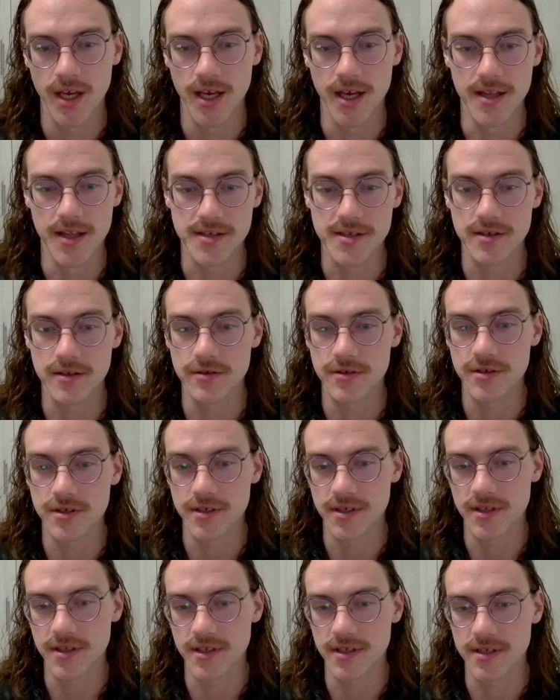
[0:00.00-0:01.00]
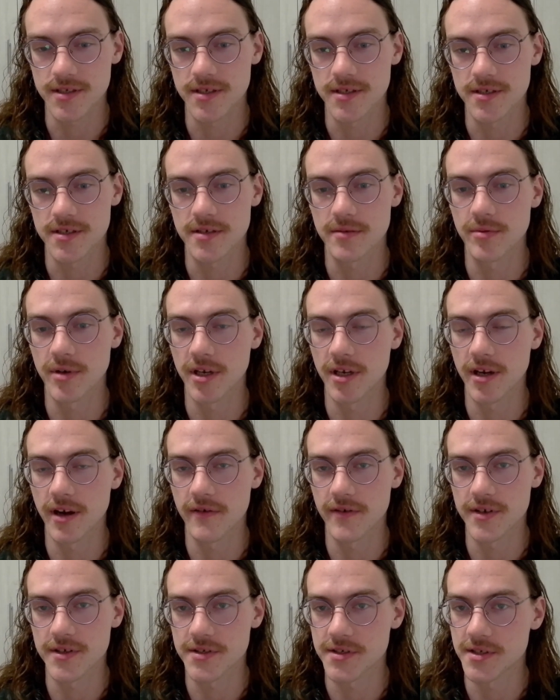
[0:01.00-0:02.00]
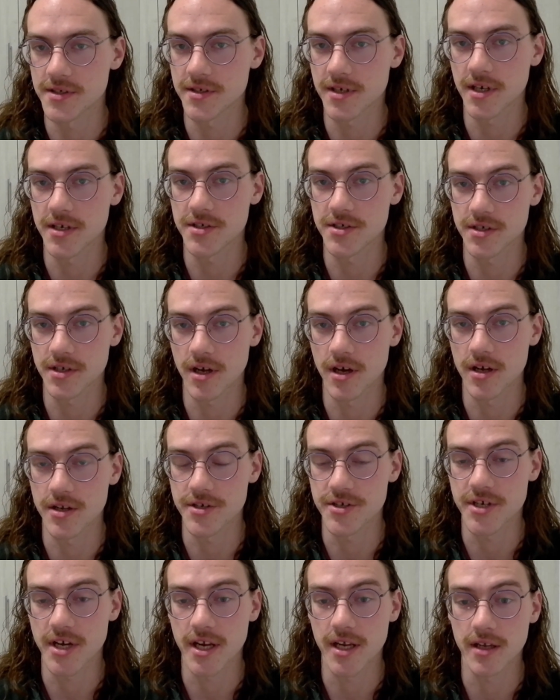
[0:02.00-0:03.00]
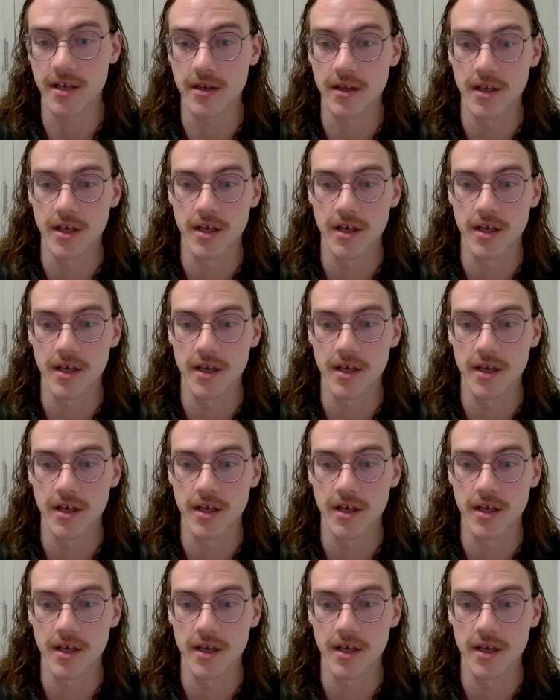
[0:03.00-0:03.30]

The solution to this is to bring governance discussion on-chain.